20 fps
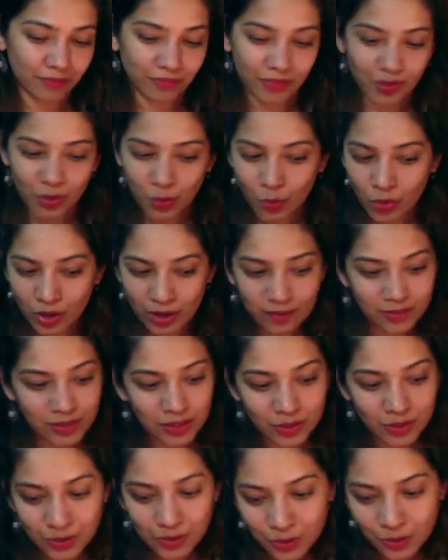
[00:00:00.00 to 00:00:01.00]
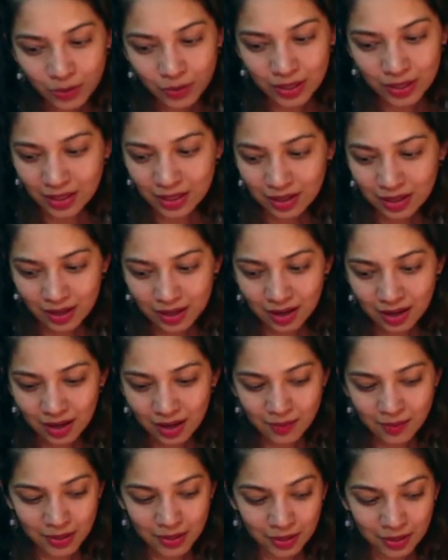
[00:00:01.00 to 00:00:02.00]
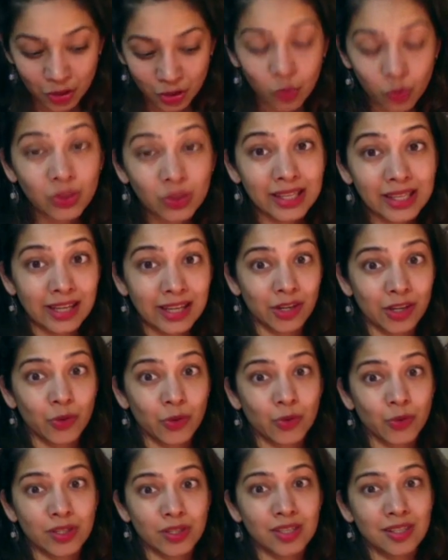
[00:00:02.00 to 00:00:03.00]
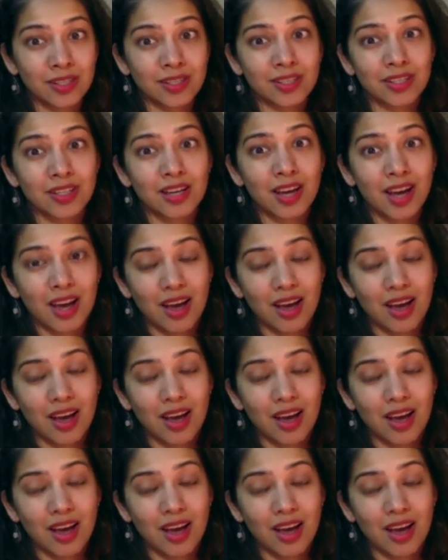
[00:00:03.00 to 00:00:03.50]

Whatever you're doing, you will get noticed.